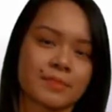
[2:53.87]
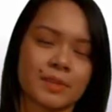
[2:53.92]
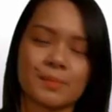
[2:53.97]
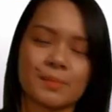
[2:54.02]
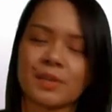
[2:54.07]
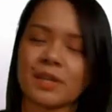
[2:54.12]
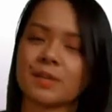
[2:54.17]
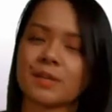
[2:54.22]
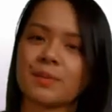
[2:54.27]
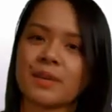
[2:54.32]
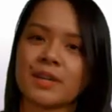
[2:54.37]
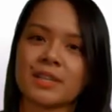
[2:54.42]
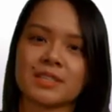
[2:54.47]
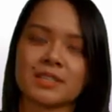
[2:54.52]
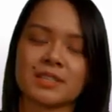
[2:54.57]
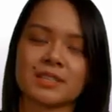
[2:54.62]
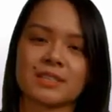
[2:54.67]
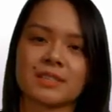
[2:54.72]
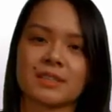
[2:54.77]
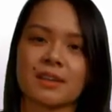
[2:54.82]
completed my
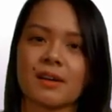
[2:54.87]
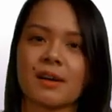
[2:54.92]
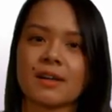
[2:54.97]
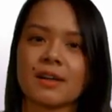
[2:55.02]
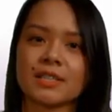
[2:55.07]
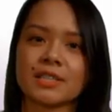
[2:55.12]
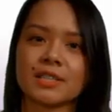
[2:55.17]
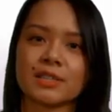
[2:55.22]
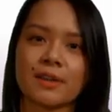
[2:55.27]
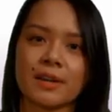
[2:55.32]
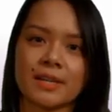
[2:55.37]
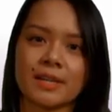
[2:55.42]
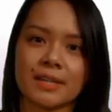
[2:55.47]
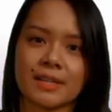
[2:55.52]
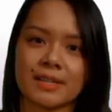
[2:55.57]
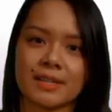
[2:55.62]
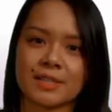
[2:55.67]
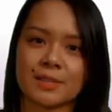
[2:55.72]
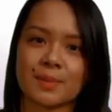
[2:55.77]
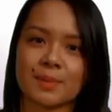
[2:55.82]
addiction psychiatry training,
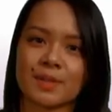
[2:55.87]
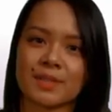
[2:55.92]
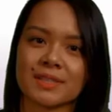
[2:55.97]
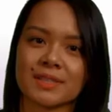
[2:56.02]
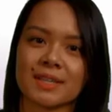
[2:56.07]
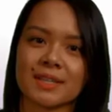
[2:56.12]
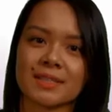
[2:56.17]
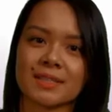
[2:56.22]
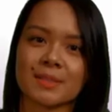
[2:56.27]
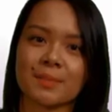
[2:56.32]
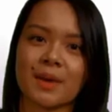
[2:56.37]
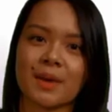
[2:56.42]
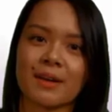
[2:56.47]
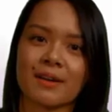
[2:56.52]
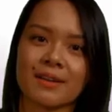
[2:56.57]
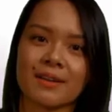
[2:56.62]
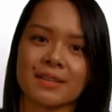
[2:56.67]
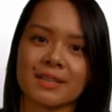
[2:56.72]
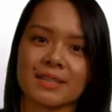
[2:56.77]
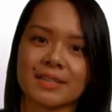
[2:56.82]
and I suppose that's the
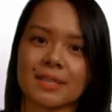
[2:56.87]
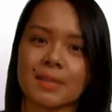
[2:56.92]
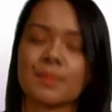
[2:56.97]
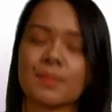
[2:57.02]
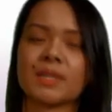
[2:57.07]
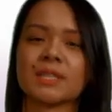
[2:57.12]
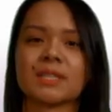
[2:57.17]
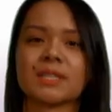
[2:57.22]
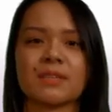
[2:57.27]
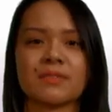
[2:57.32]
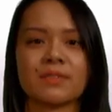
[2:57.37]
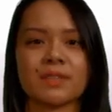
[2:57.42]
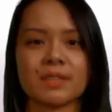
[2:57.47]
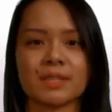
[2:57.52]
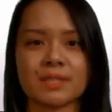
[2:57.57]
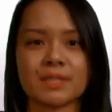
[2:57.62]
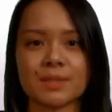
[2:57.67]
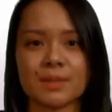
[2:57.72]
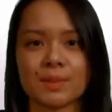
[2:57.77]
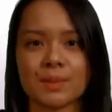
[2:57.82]
background that's led me to giving
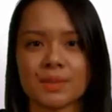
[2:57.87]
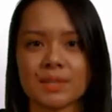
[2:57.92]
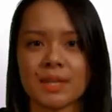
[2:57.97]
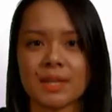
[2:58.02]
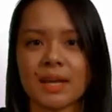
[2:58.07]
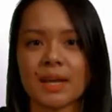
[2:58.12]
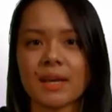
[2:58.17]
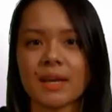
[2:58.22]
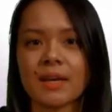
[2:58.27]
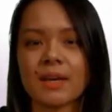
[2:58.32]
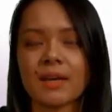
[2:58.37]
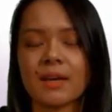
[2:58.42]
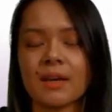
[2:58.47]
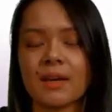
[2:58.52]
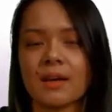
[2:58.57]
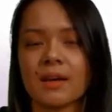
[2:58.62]
this talk today.